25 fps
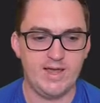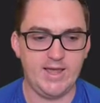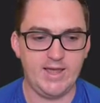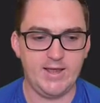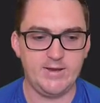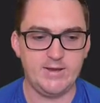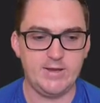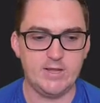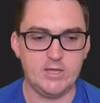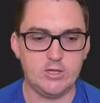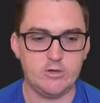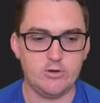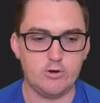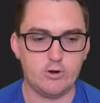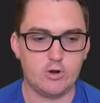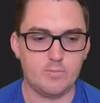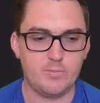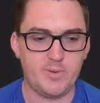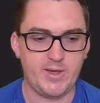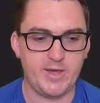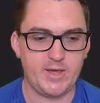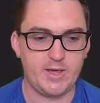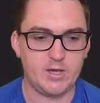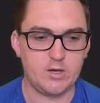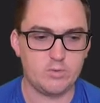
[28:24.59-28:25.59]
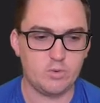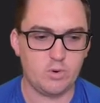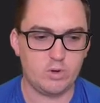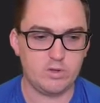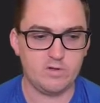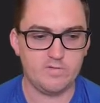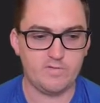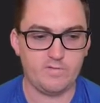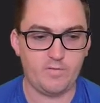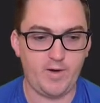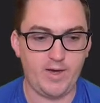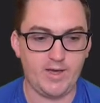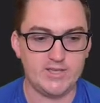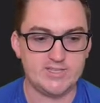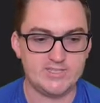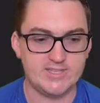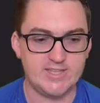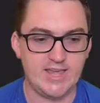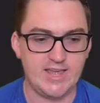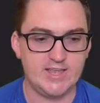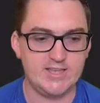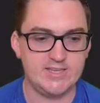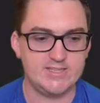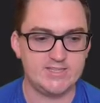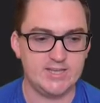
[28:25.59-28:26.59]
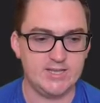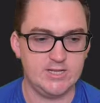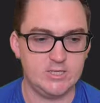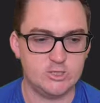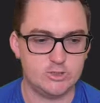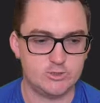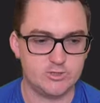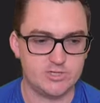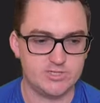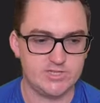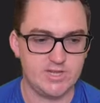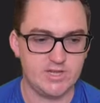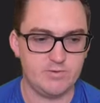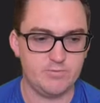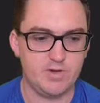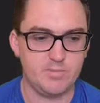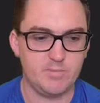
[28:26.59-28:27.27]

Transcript: in European qualifying, so that is interesting.